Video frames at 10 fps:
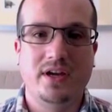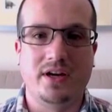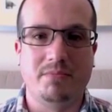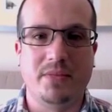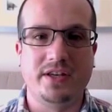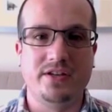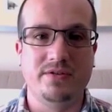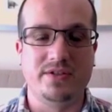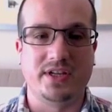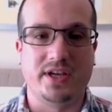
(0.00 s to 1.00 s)
and
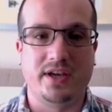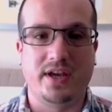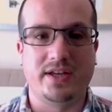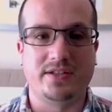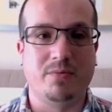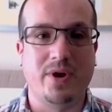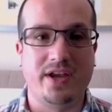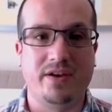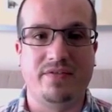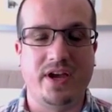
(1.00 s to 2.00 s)
using it as a
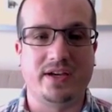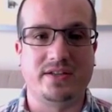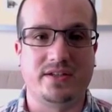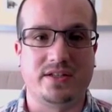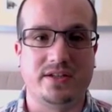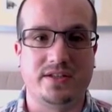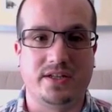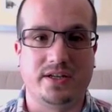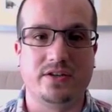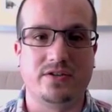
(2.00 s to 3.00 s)
way of
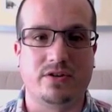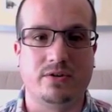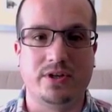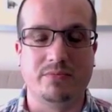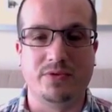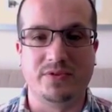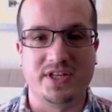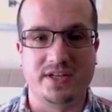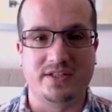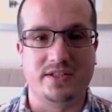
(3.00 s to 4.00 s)
exercising, controlling more
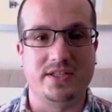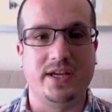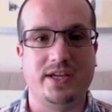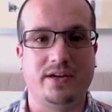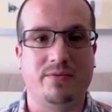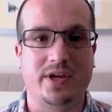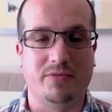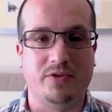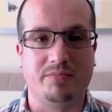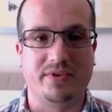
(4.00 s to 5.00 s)
data, taking away
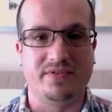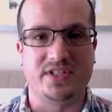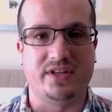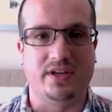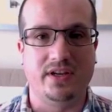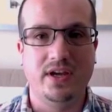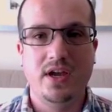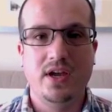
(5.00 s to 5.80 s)
more privacy.